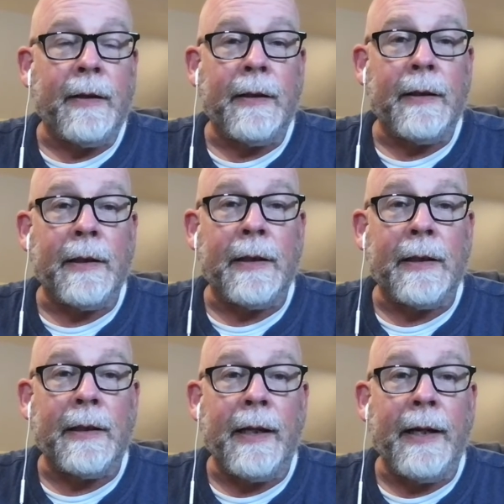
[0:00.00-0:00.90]

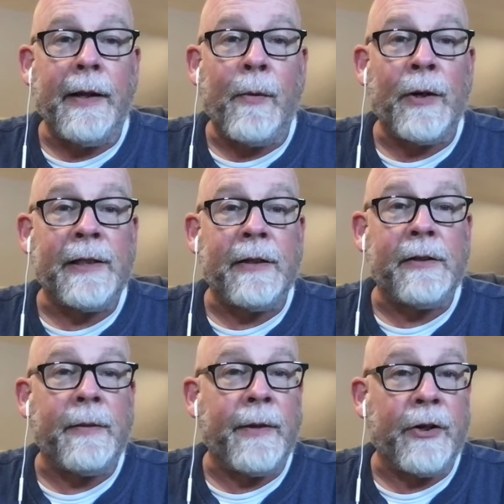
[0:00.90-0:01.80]
and they want to sell
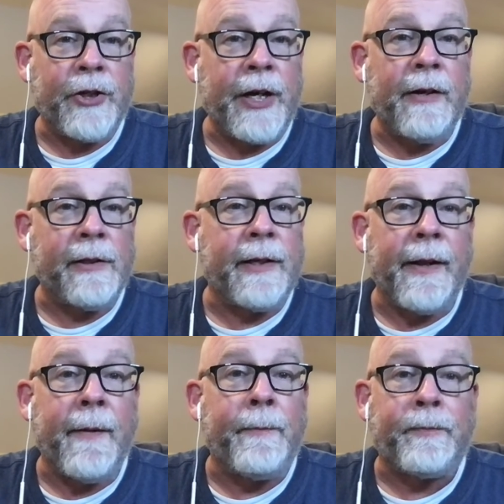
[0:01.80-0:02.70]
some of their shares to
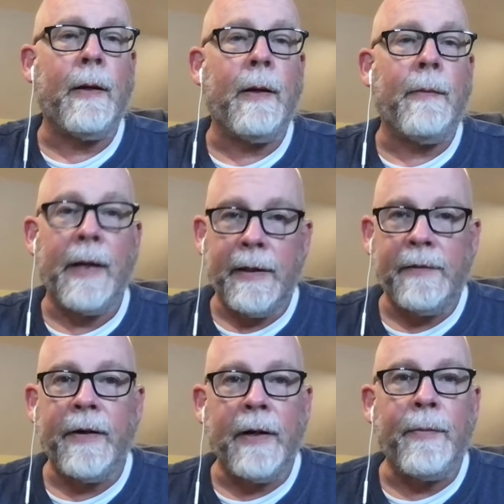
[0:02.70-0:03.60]
them? But it's
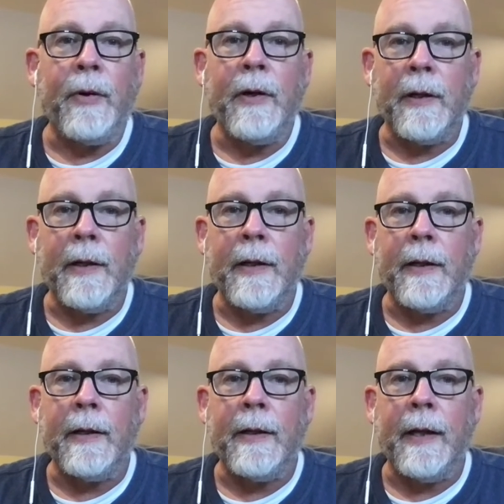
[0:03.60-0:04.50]
very important
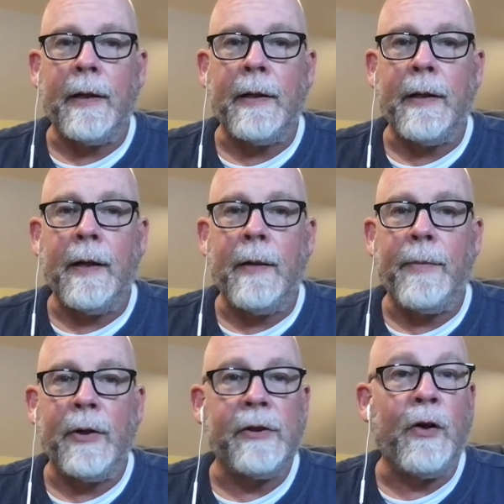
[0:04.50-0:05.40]
that the
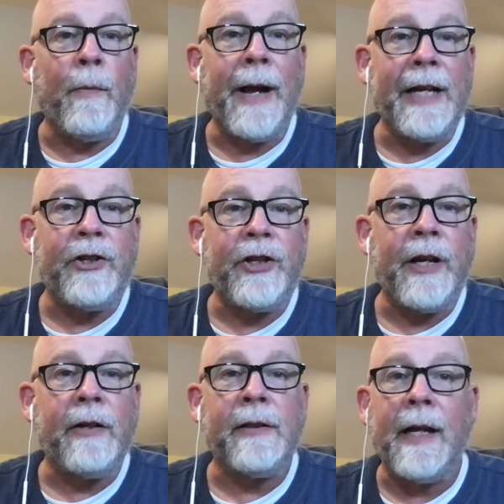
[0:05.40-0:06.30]
person who buys
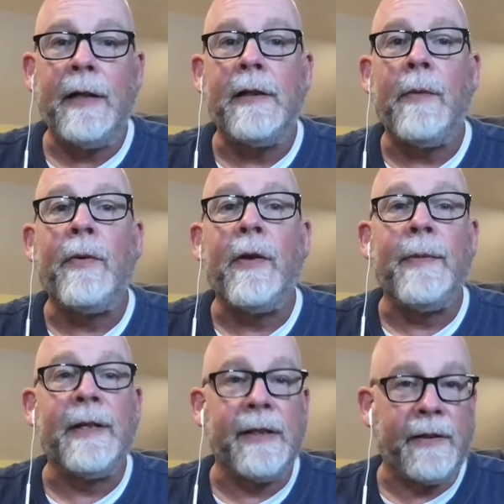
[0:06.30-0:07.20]
shares lines up with your
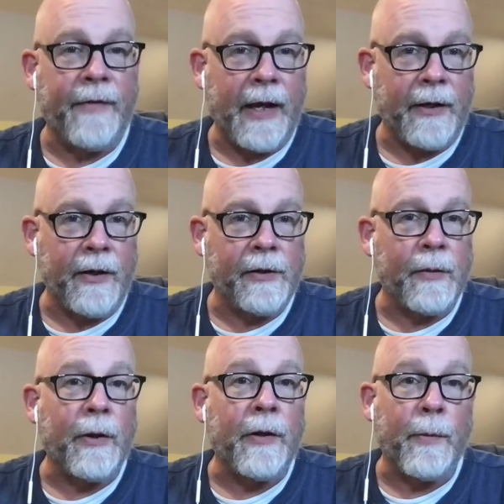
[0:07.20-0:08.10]
business values
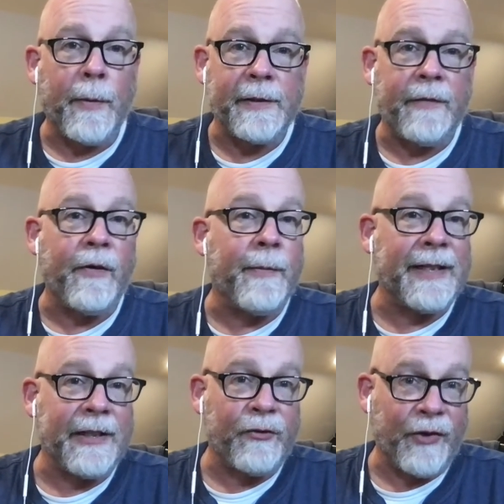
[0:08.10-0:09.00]
and what the purpose of your
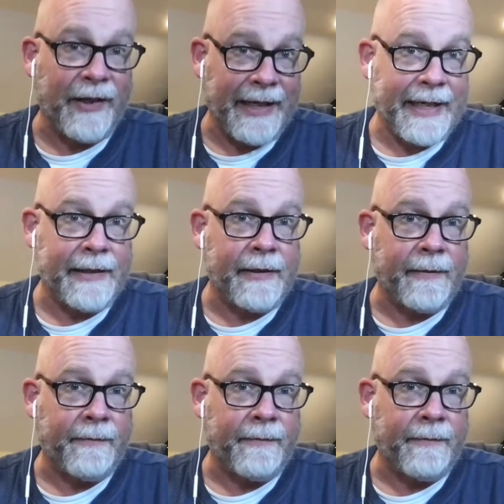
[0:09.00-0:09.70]
business really is.